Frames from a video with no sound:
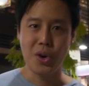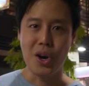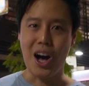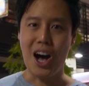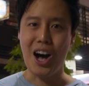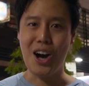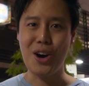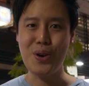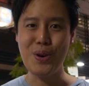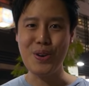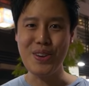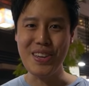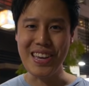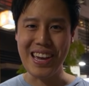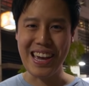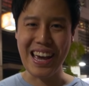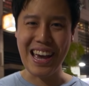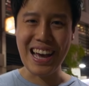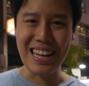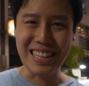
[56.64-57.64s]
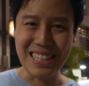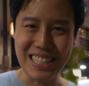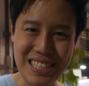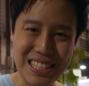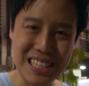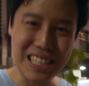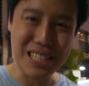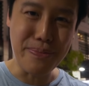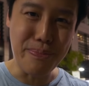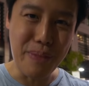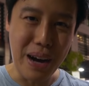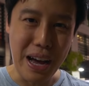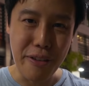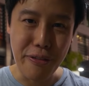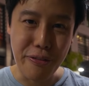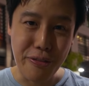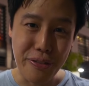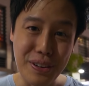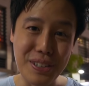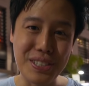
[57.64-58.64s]
Oh yeah, this is my
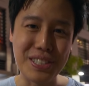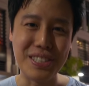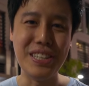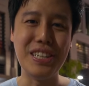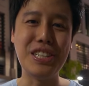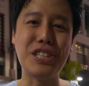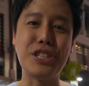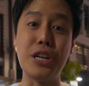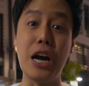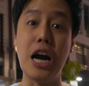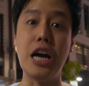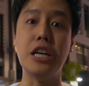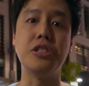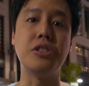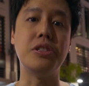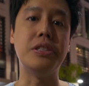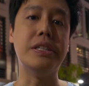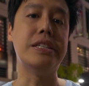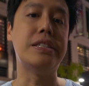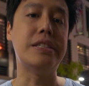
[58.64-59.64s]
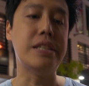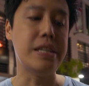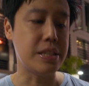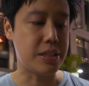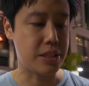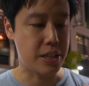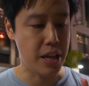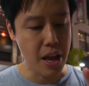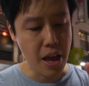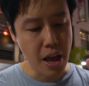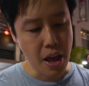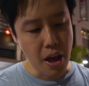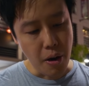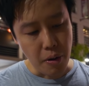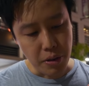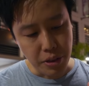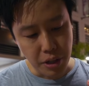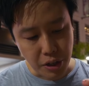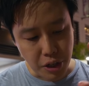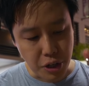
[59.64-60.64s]
first dish, guys. This is
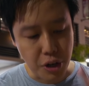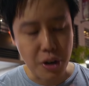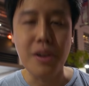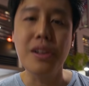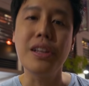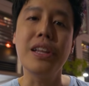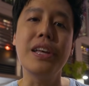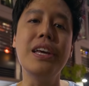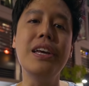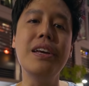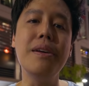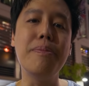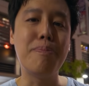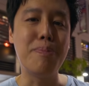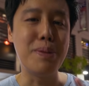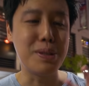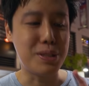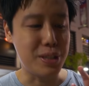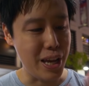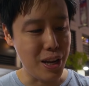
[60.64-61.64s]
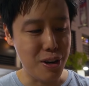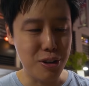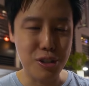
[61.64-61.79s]
the curly potato